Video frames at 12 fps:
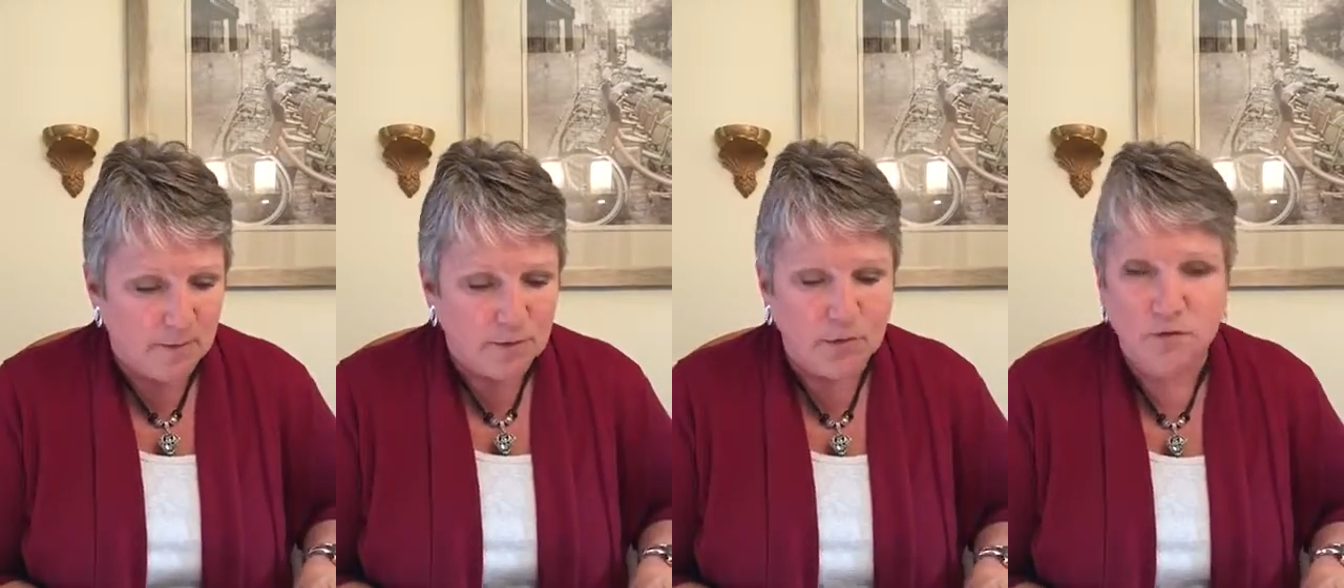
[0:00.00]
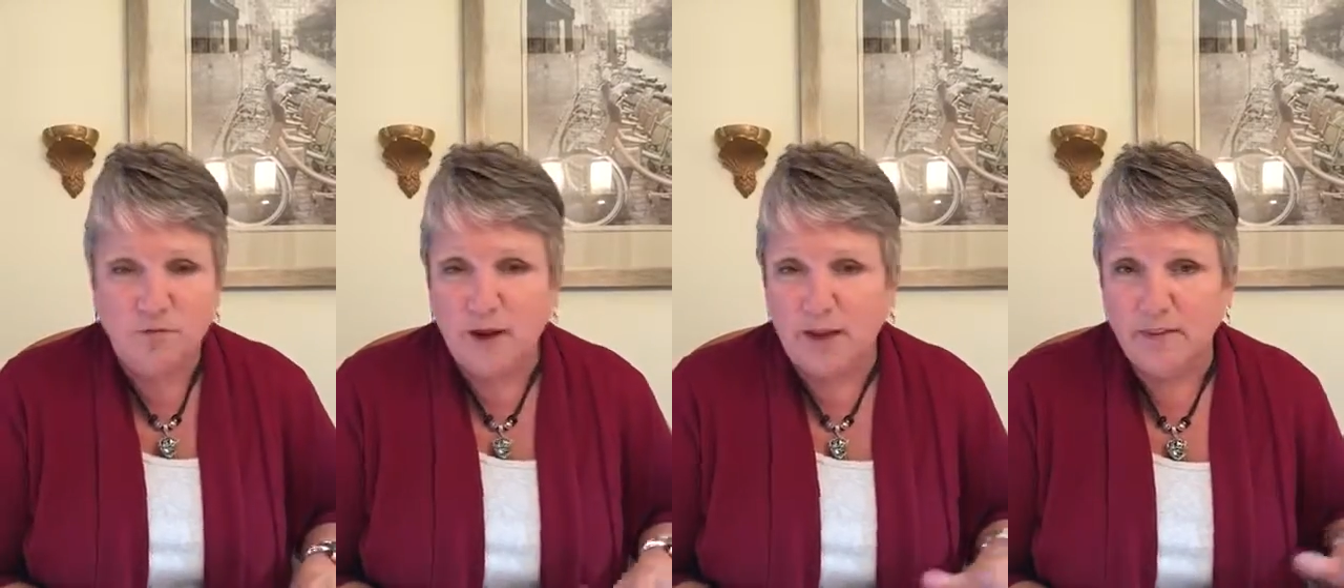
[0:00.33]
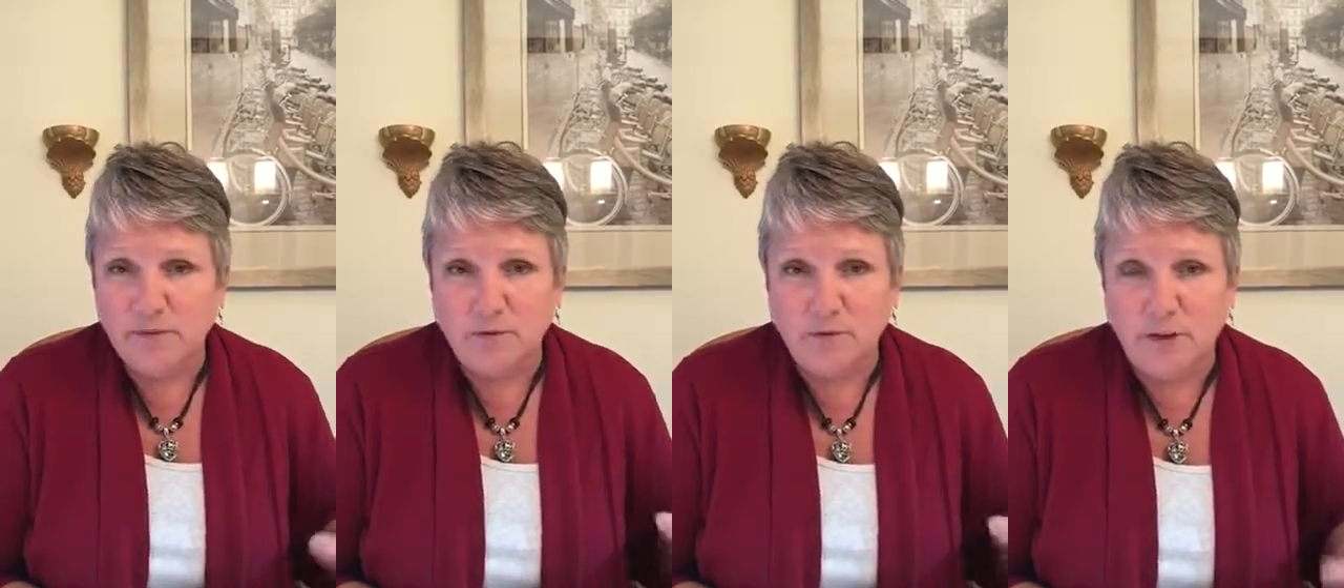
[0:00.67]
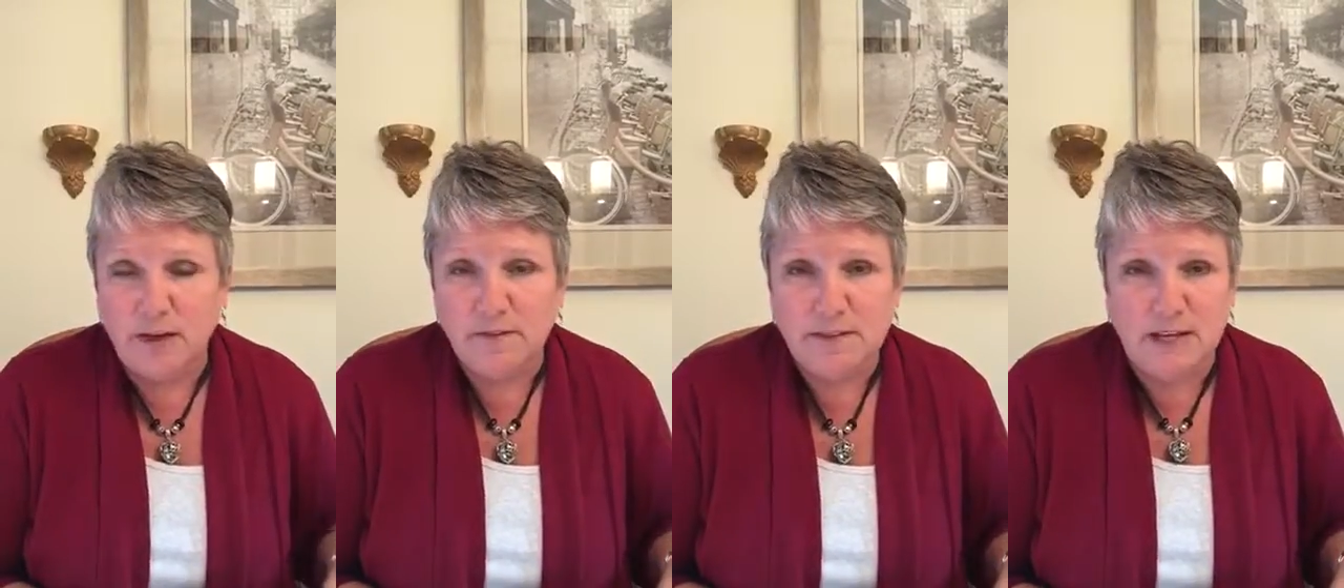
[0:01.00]
You can find this through
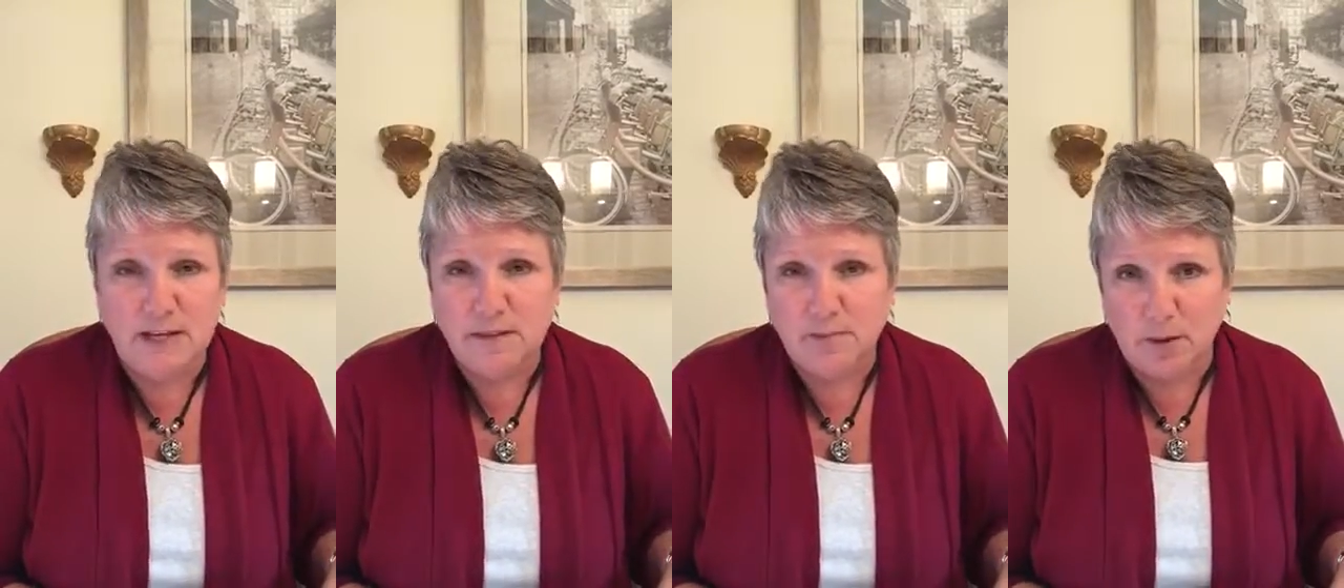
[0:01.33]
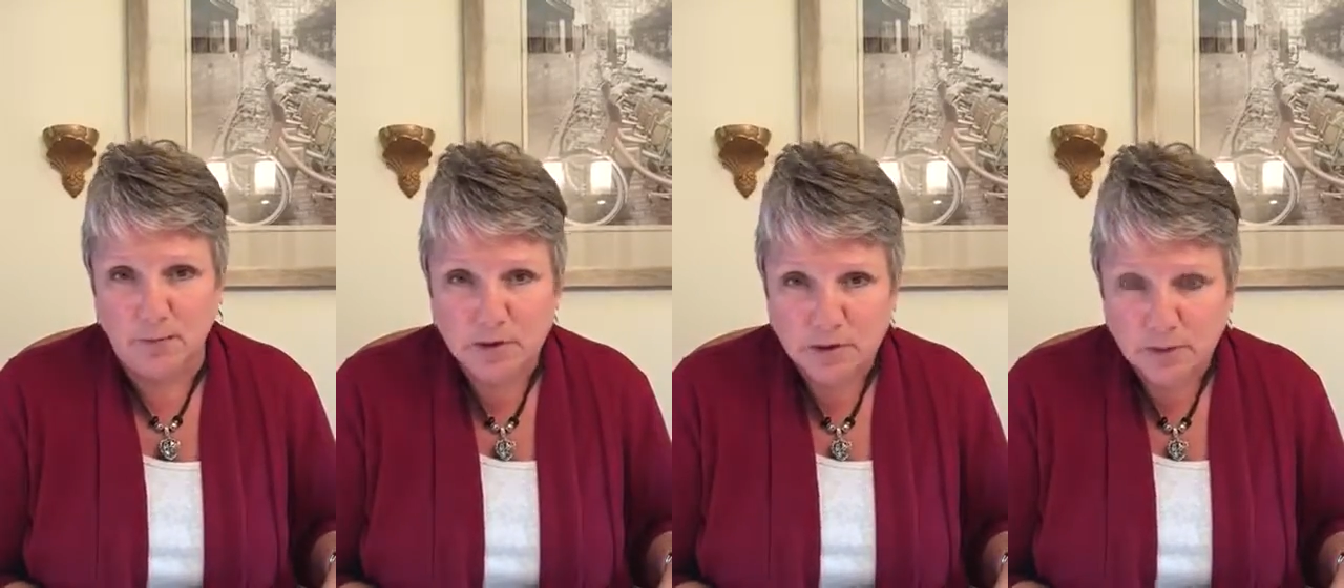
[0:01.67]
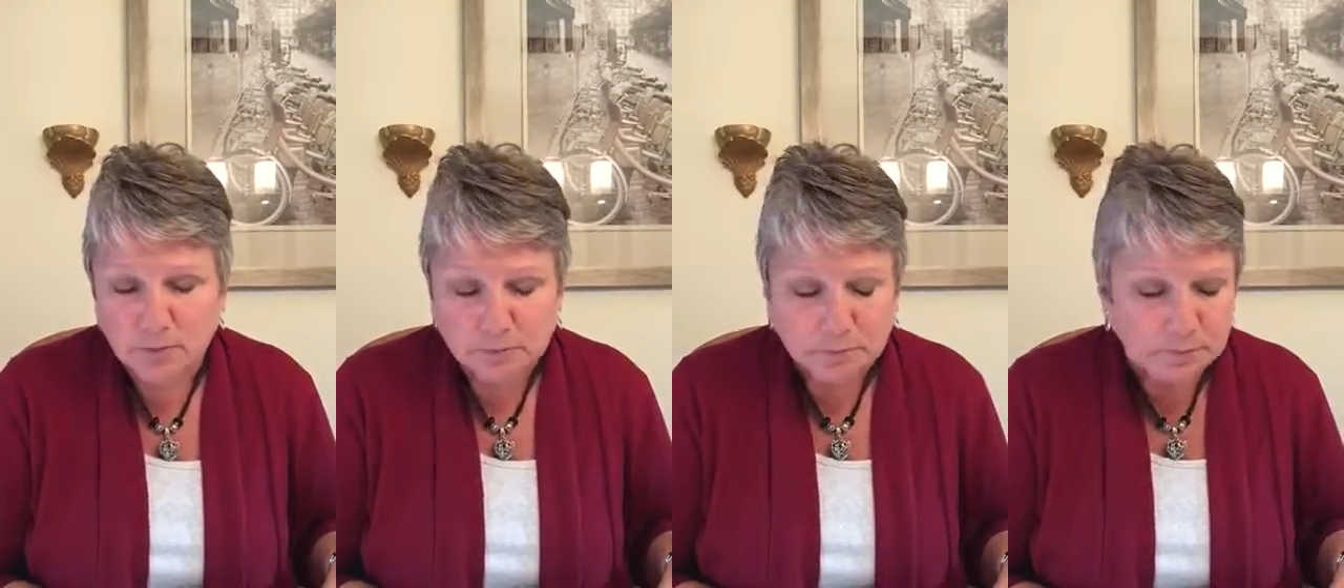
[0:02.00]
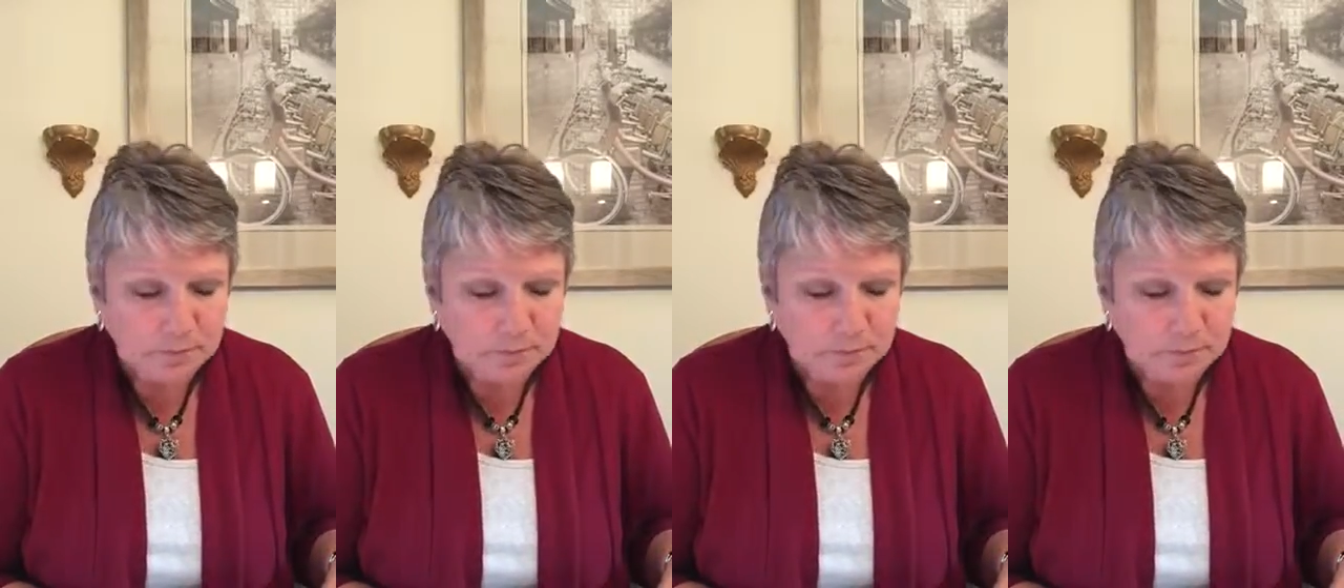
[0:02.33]
Life Science Publishing.